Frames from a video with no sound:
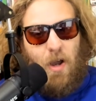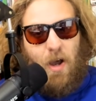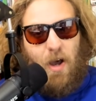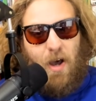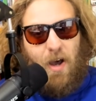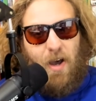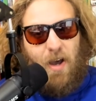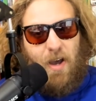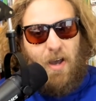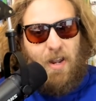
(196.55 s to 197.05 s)

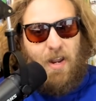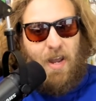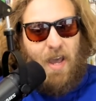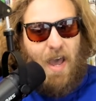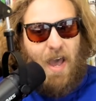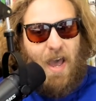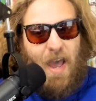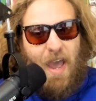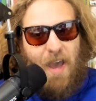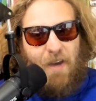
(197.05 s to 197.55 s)
And
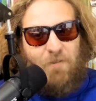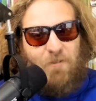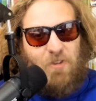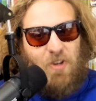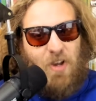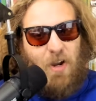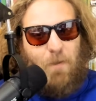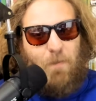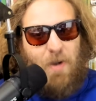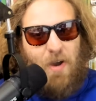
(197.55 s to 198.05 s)
I have to
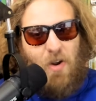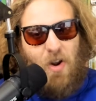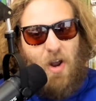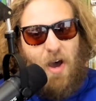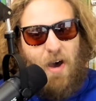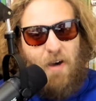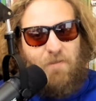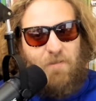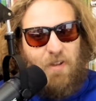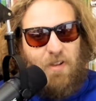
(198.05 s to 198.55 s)
talk about
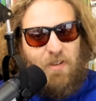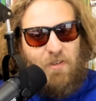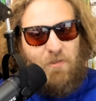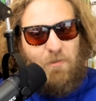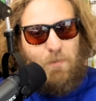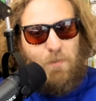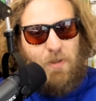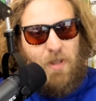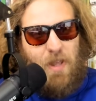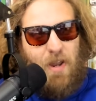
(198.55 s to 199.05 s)

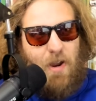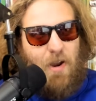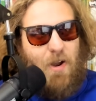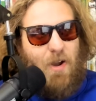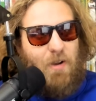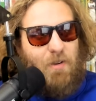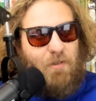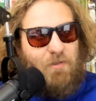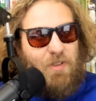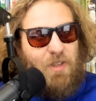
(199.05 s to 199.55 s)
Offensive Player
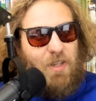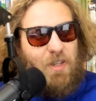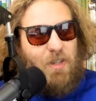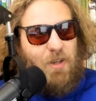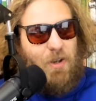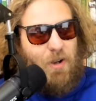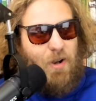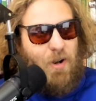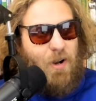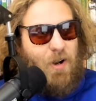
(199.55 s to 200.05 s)
of the
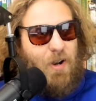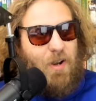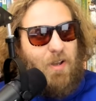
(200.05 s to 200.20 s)
Year.